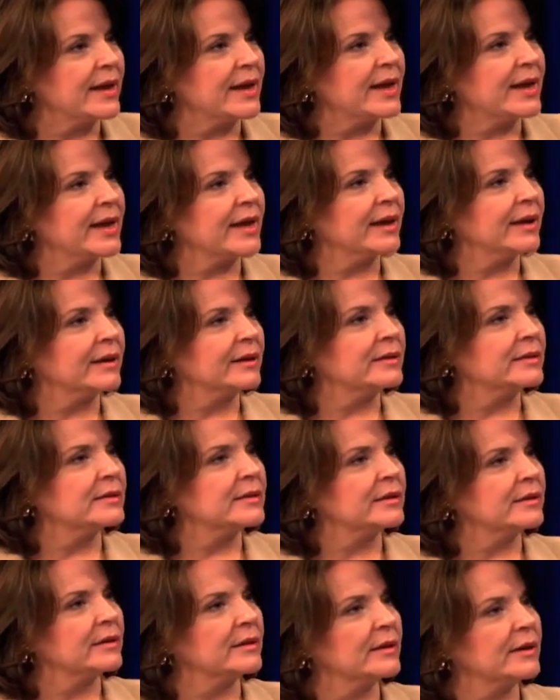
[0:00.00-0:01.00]
and
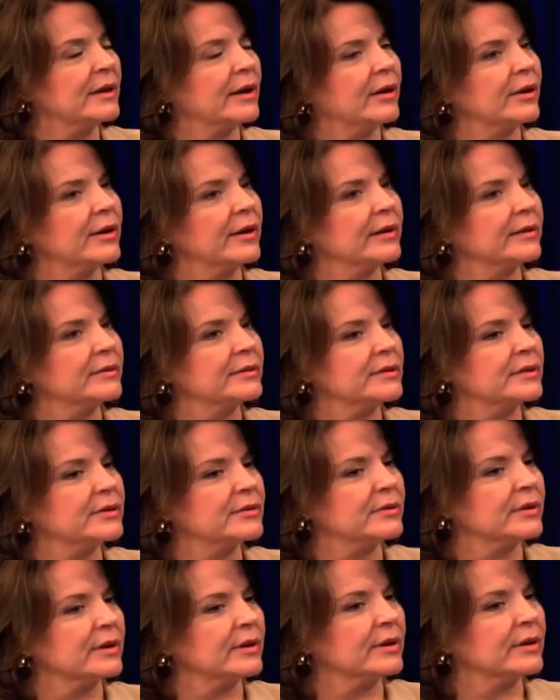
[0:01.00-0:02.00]
it
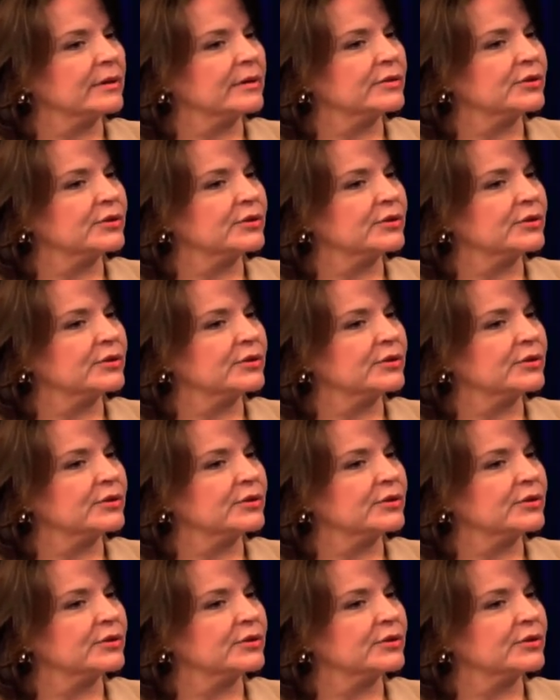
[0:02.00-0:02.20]
actually.